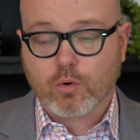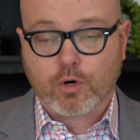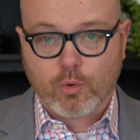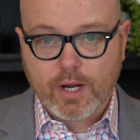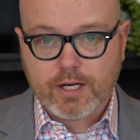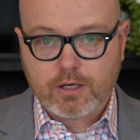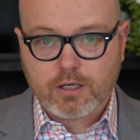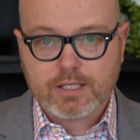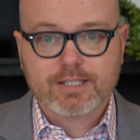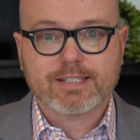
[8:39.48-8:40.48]
or
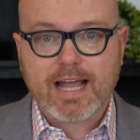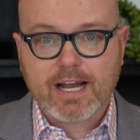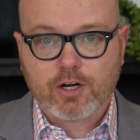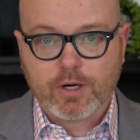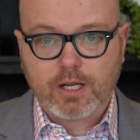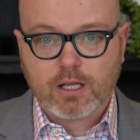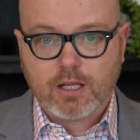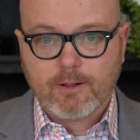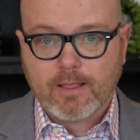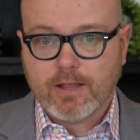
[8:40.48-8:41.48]
greater is staggering.
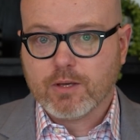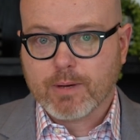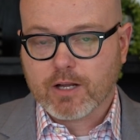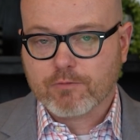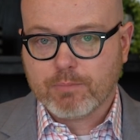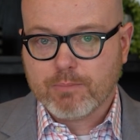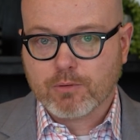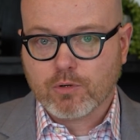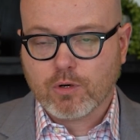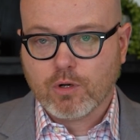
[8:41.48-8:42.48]
And the amount of
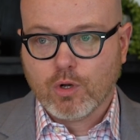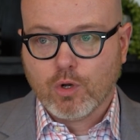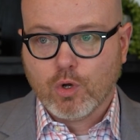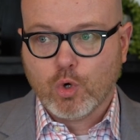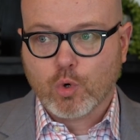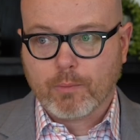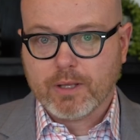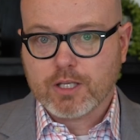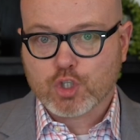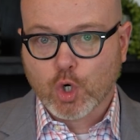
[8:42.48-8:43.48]
people who are
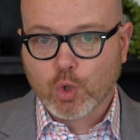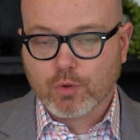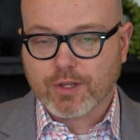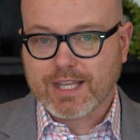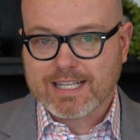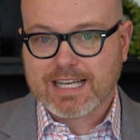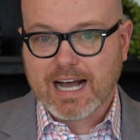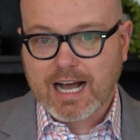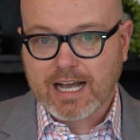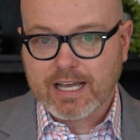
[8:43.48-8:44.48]
being told that that's
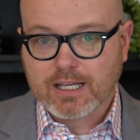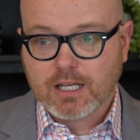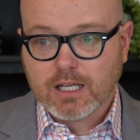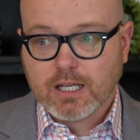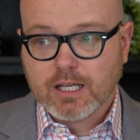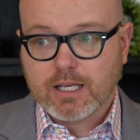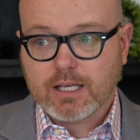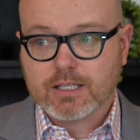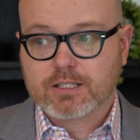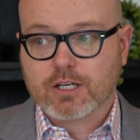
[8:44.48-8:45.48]
high
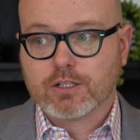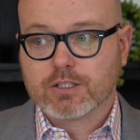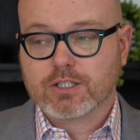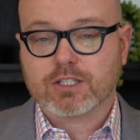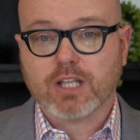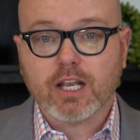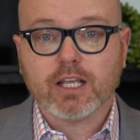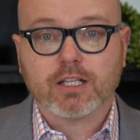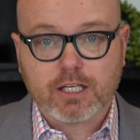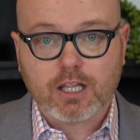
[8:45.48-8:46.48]
is
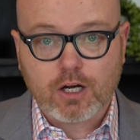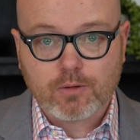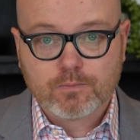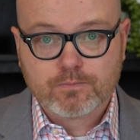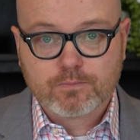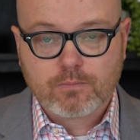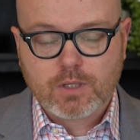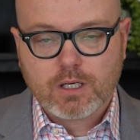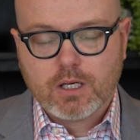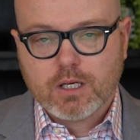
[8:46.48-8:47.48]
stunningly low.
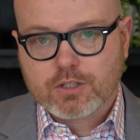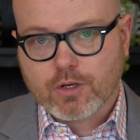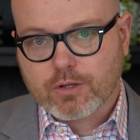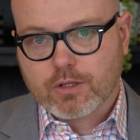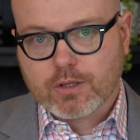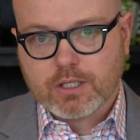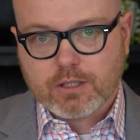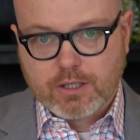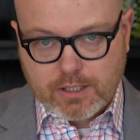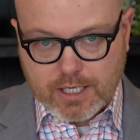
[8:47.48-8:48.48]
So
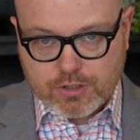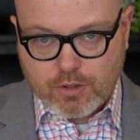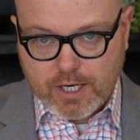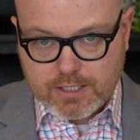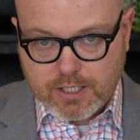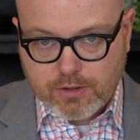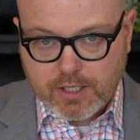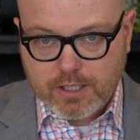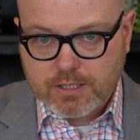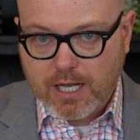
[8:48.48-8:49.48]
the next
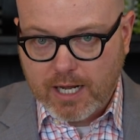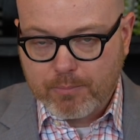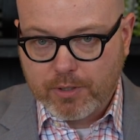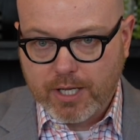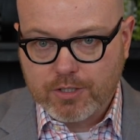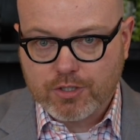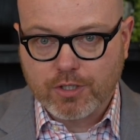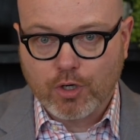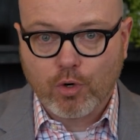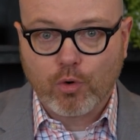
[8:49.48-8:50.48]
criteria is
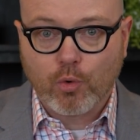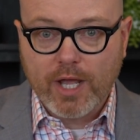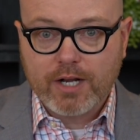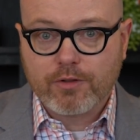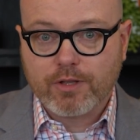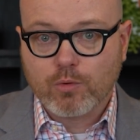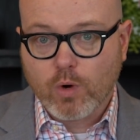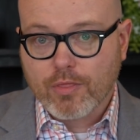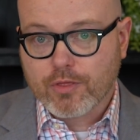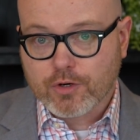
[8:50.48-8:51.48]
hypertension. Greater than
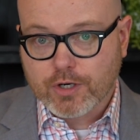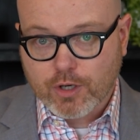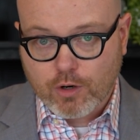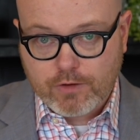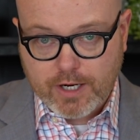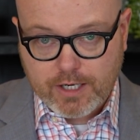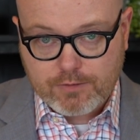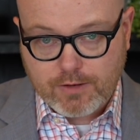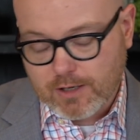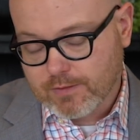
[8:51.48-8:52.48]
130 over
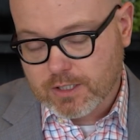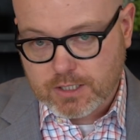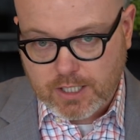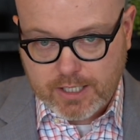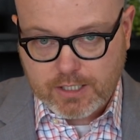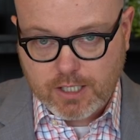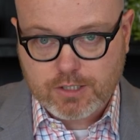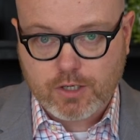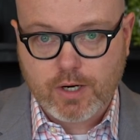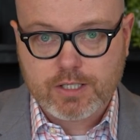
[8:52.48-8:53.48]
85 is a
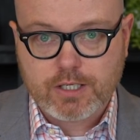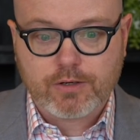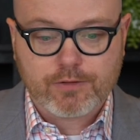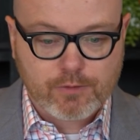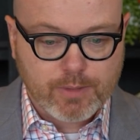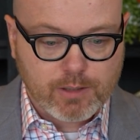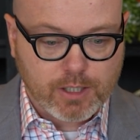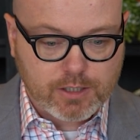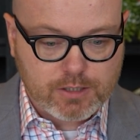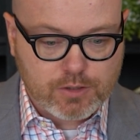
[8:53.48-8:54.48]
diagnostic criteria for
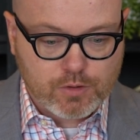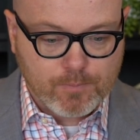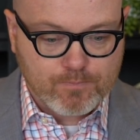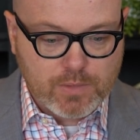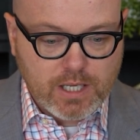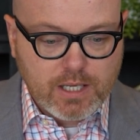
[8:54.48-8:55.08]
metabolic syndrome.